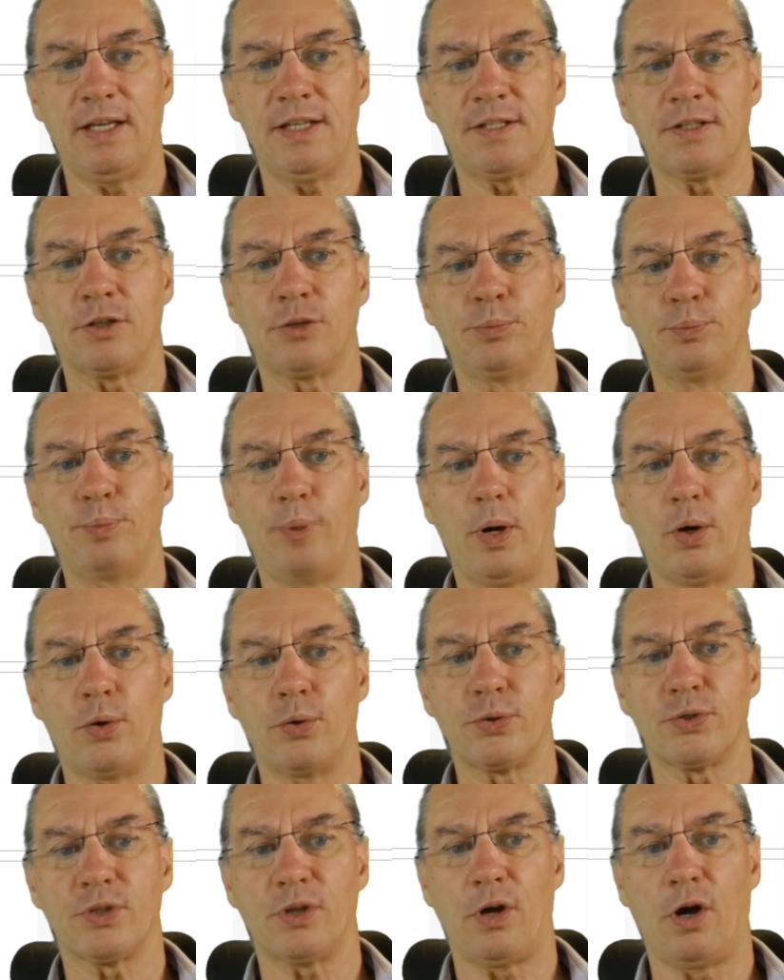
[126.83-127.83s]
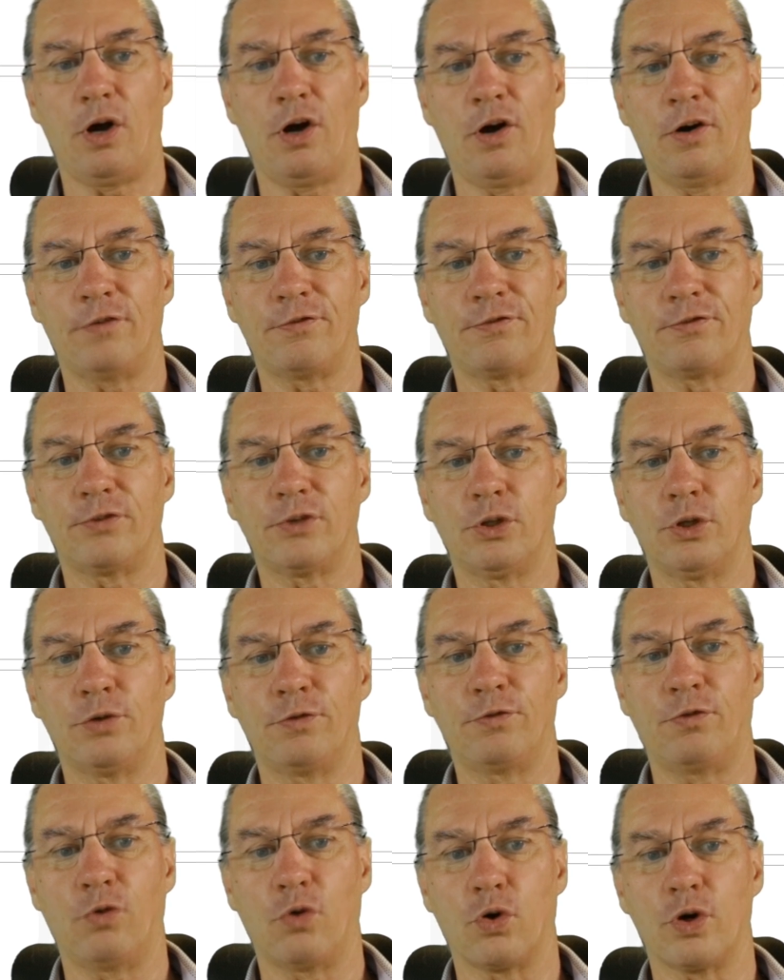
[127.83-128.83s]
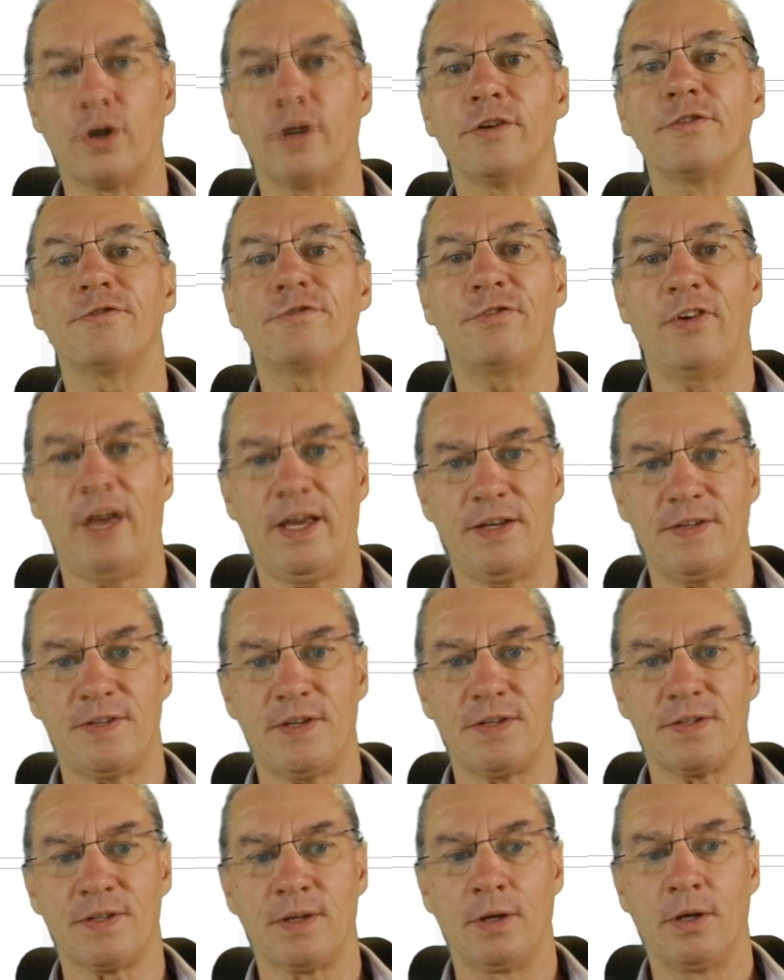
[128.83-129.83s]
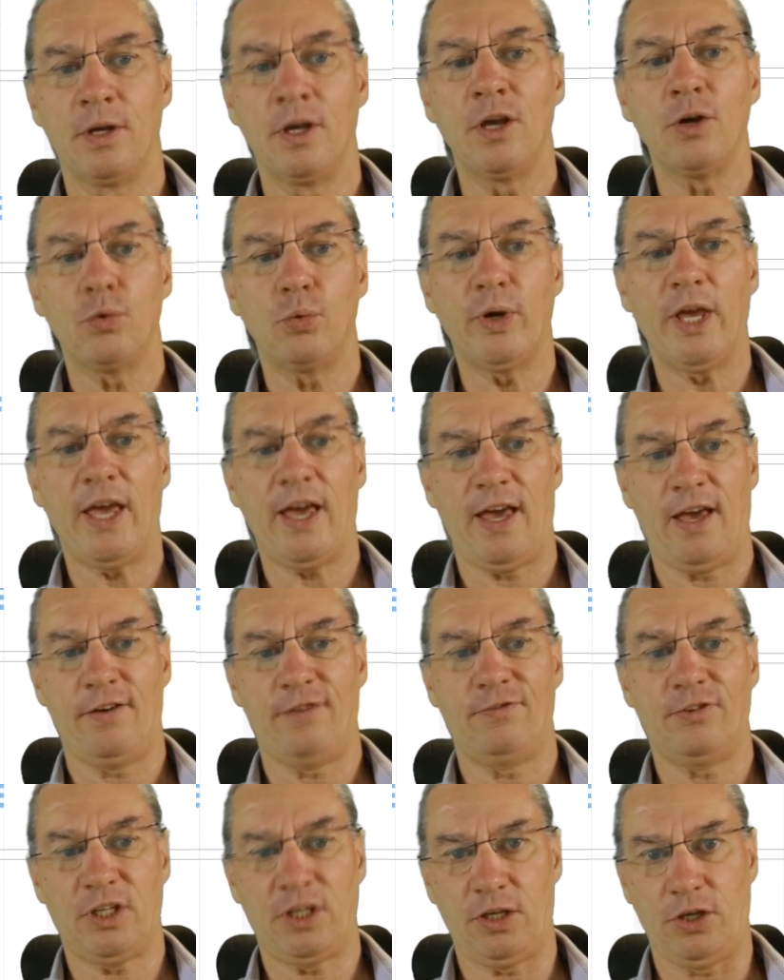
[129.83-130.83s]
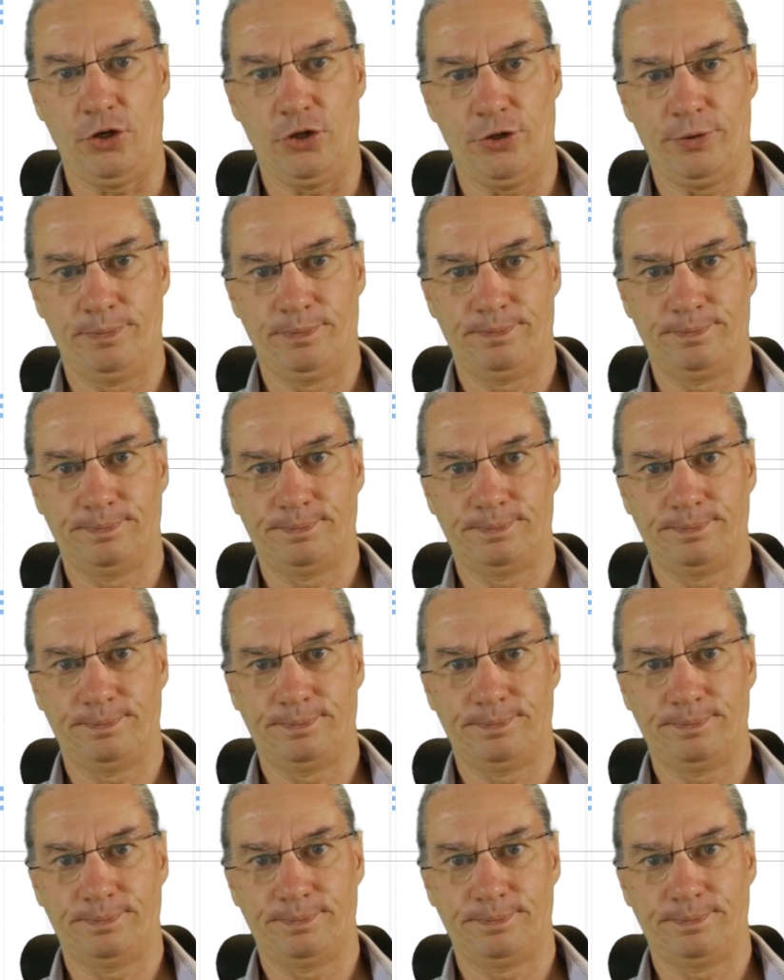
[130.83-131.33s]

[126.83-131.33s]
is composed of the 4 phases we have here.